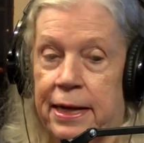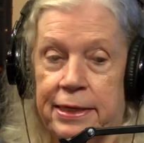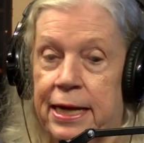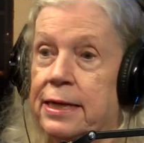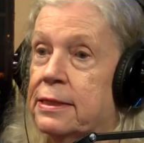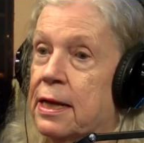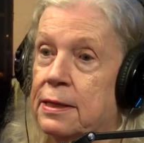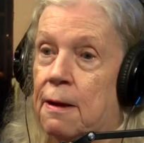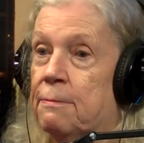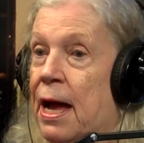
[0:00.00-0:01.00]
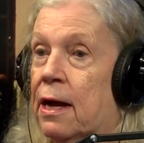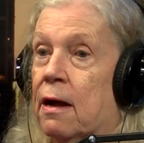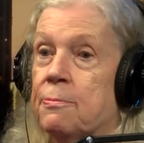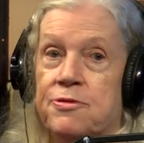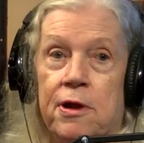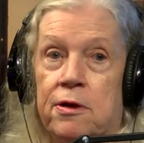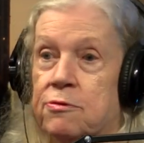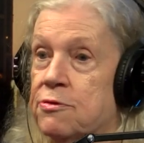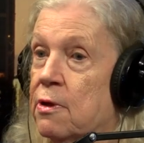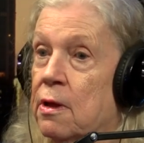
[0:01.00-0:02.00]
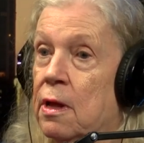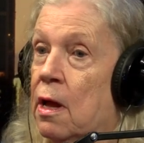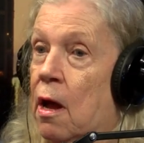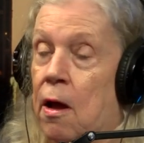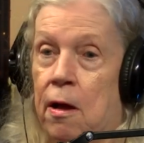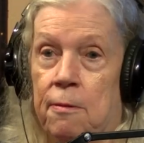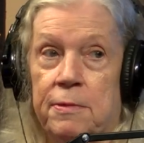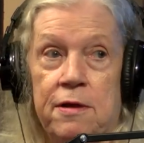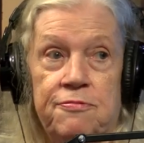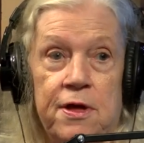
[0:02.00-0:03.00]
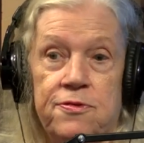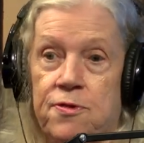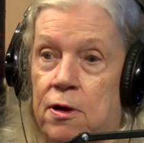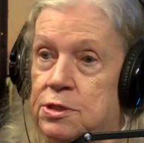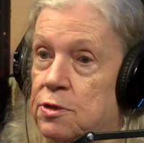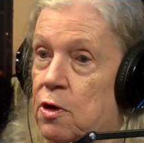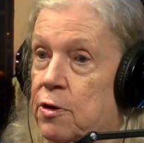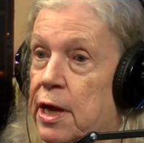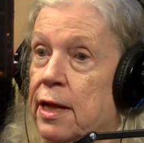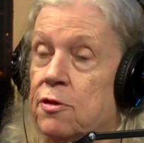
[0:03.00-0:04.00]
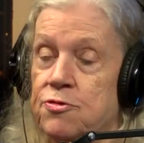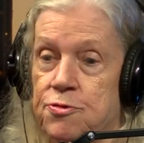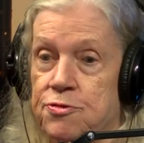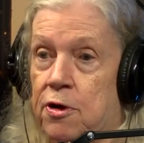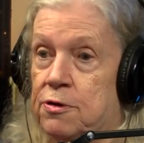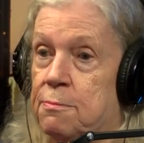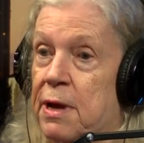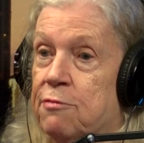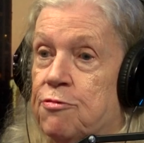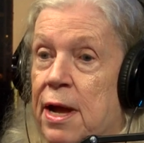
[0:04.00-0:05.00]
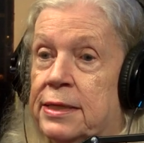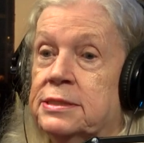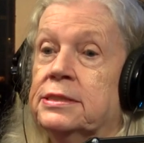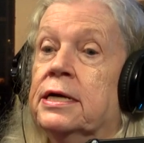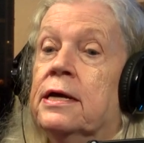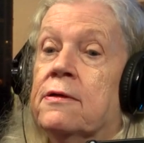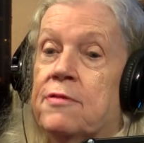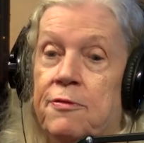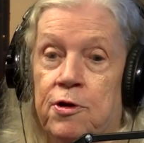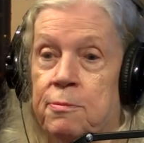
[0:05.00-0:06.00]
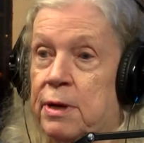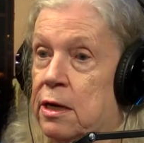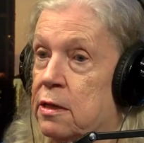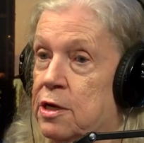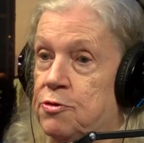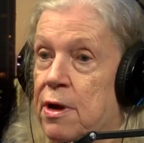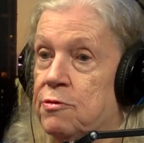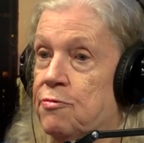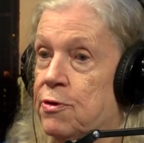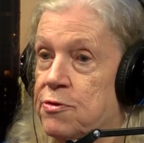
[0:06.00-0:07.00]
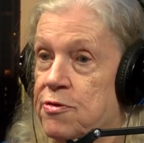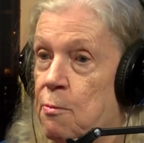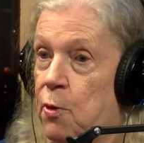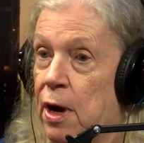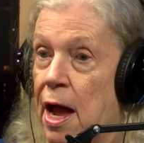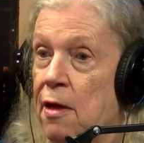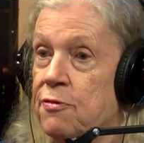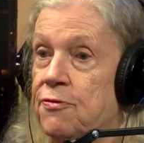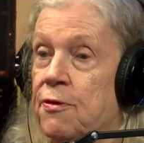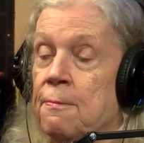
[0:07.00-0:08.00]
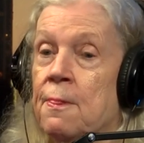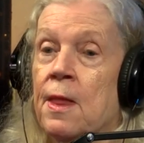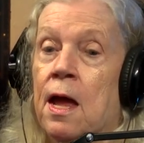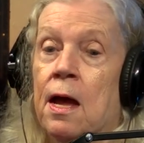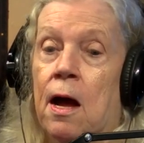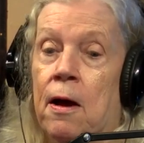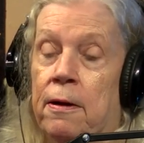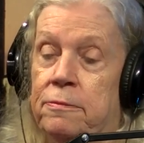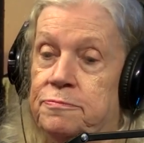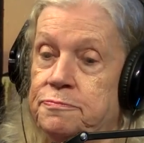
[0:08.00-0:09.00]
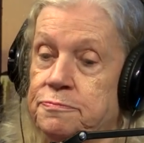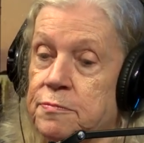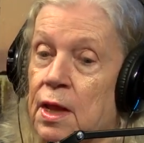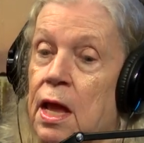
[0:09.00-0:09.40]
and eat, then come back upstairs. Um, if they start to learn English or start to make friends, then they're immediately transferred somewhere else. Um,